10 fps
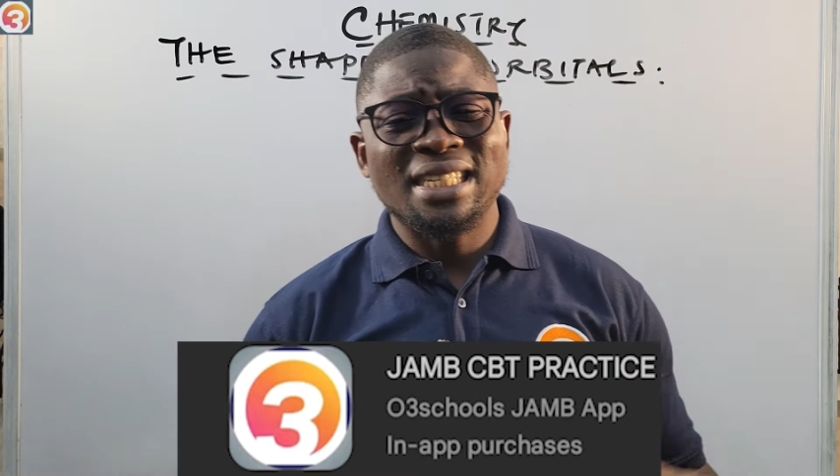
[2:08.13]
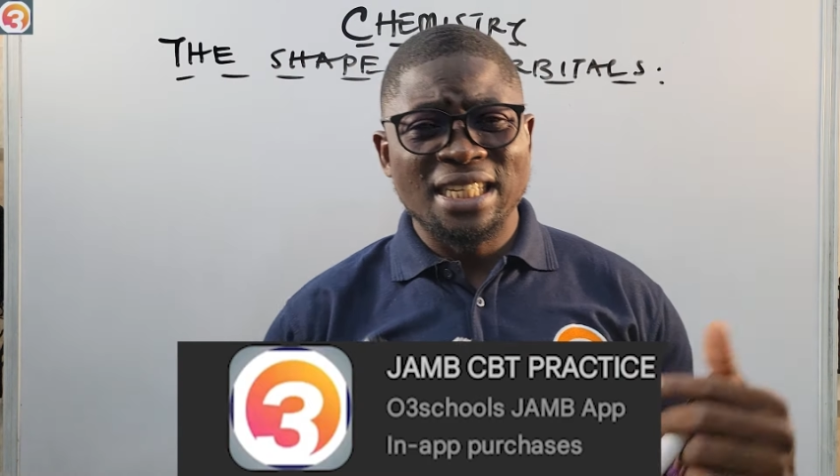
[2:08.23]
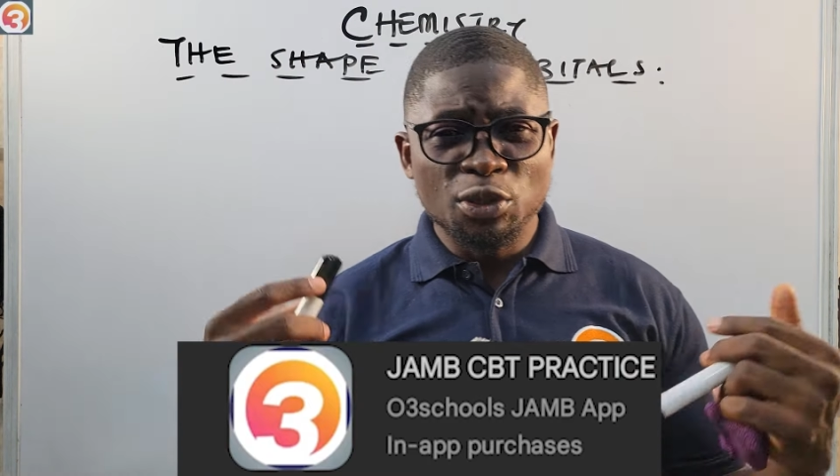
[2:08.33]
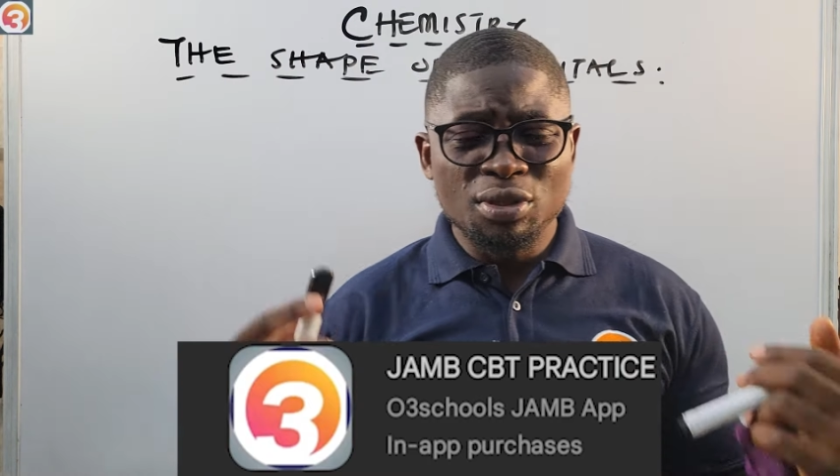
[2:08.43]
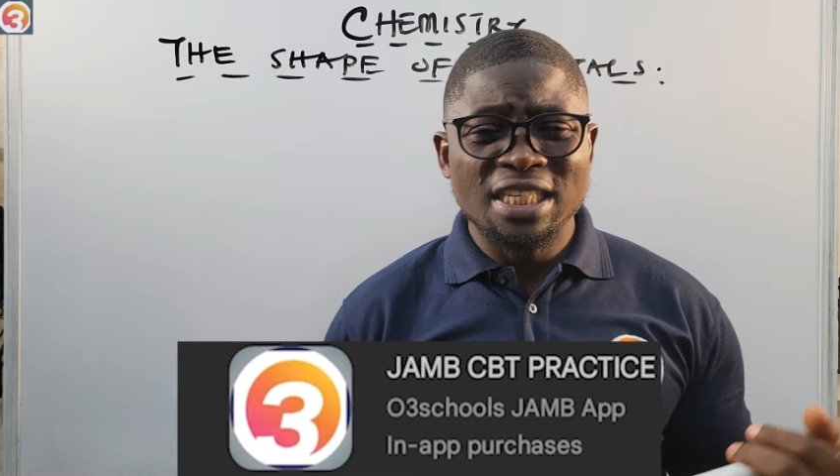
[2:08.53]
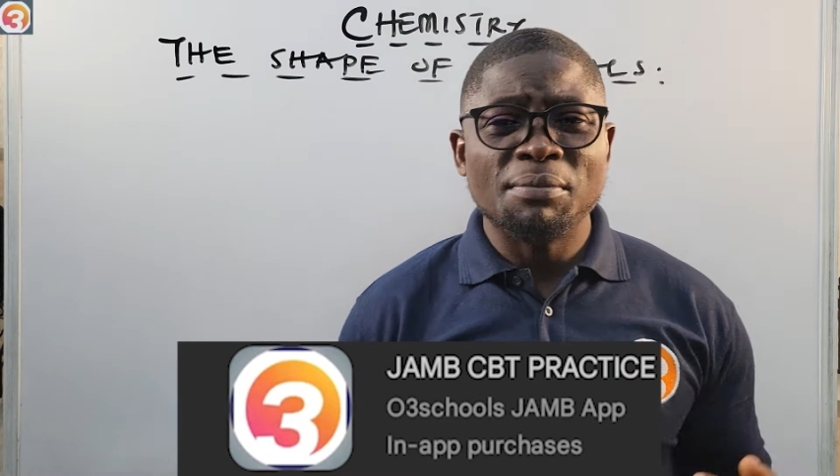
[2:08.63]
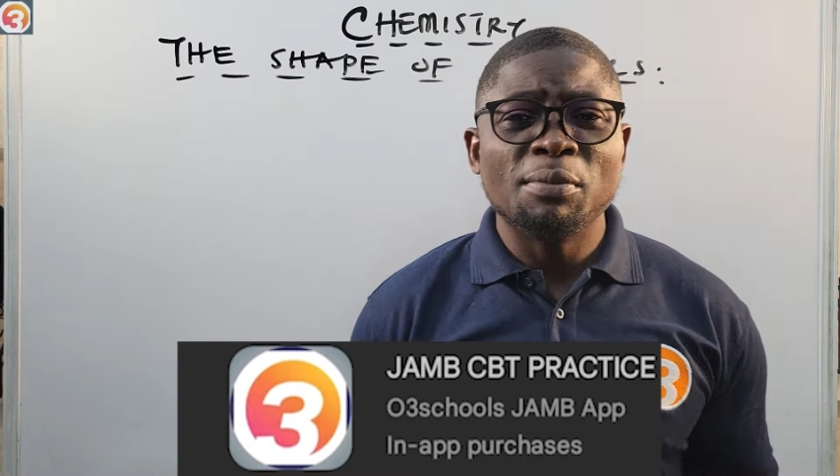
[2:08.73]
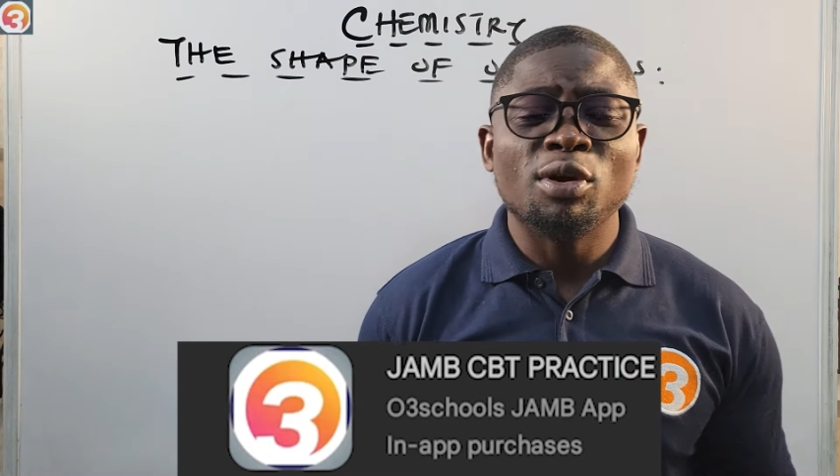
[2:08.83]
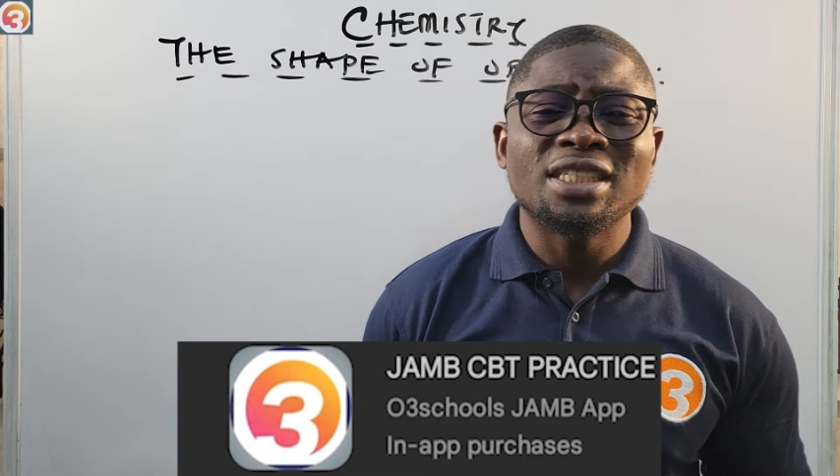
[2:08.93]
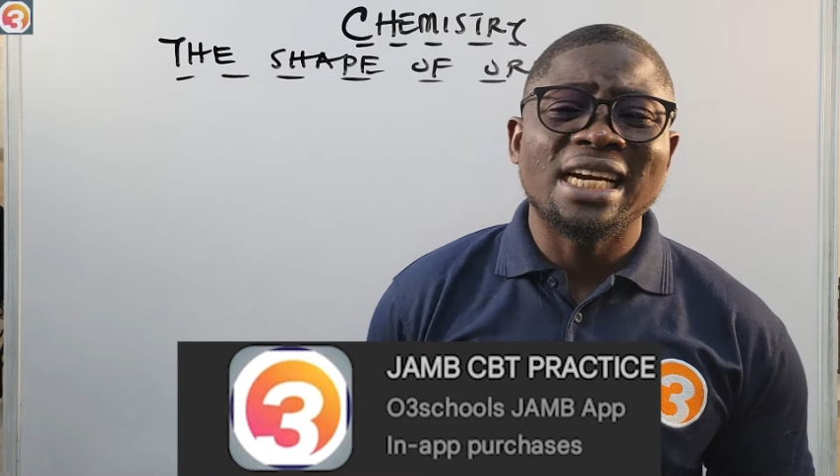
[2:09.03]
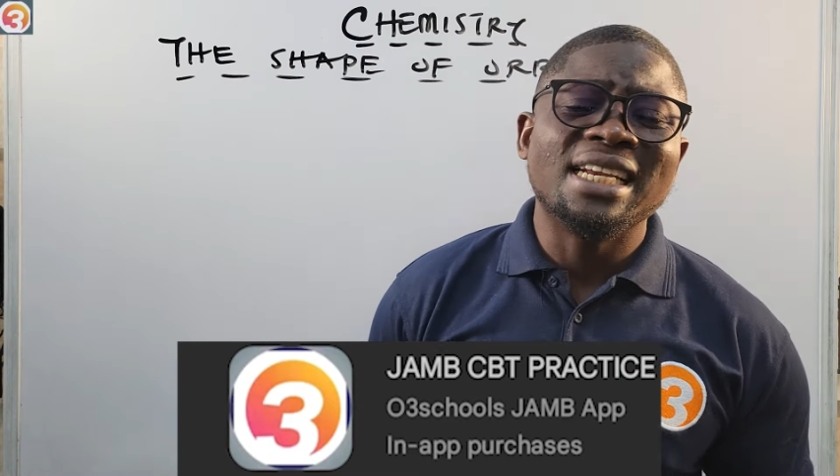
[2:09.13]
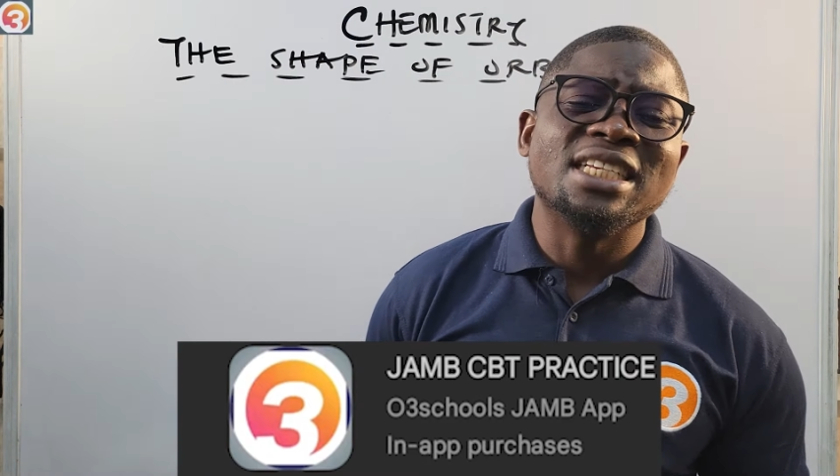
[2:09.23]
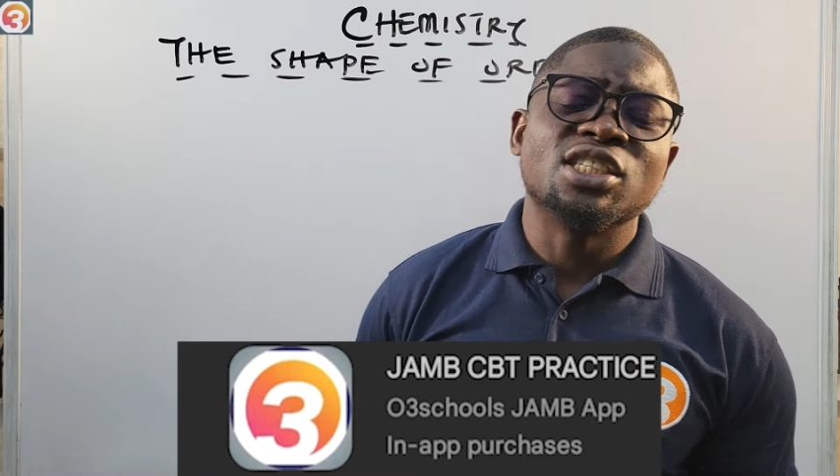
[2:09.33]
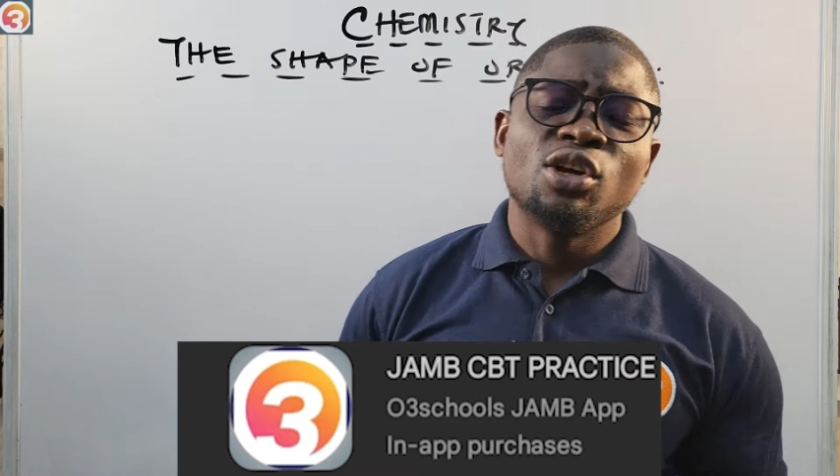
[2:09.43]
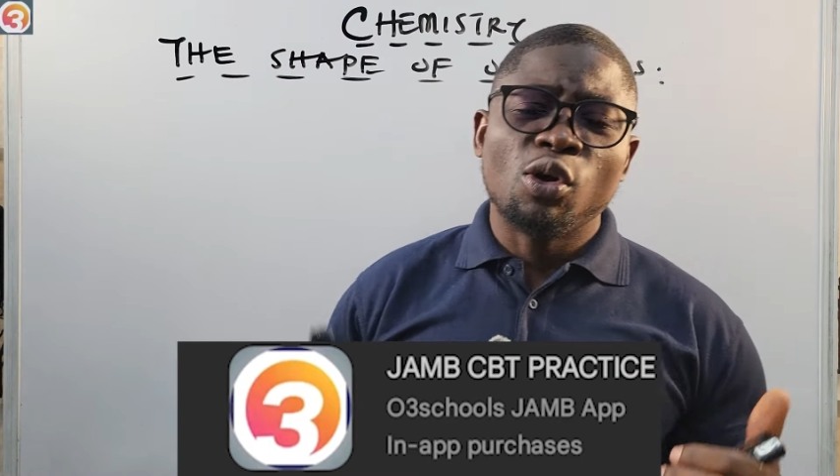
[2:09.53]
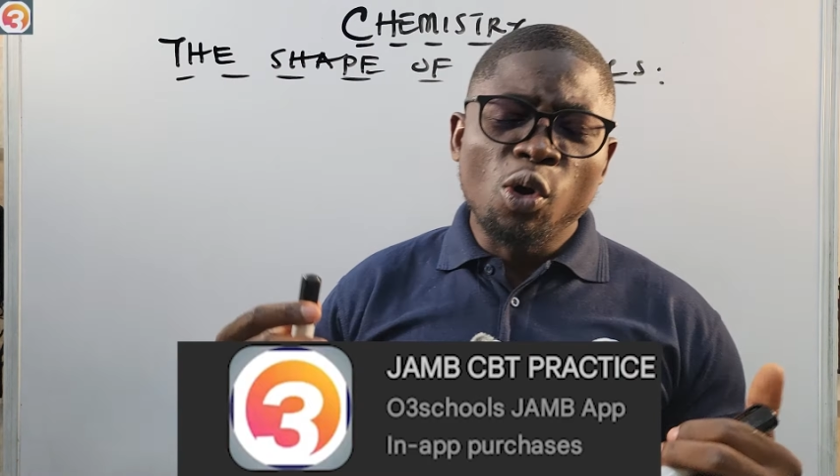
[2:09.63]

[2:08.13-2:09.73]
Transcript: say UTME mock challenge